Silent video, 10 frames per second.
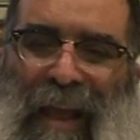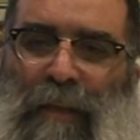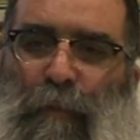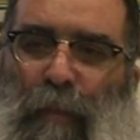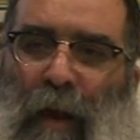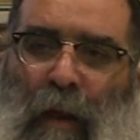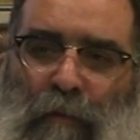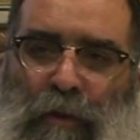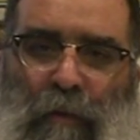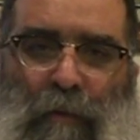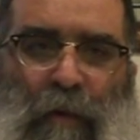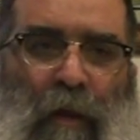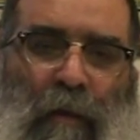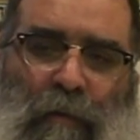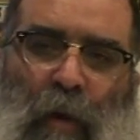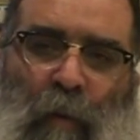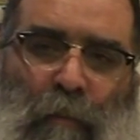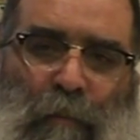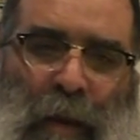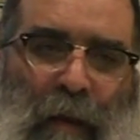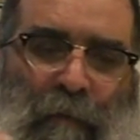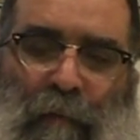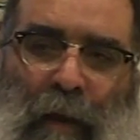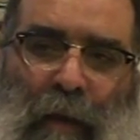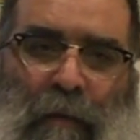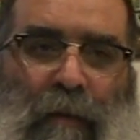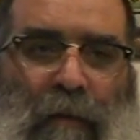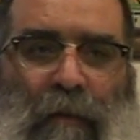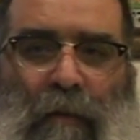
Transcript: as proud Jews. Don't be afraid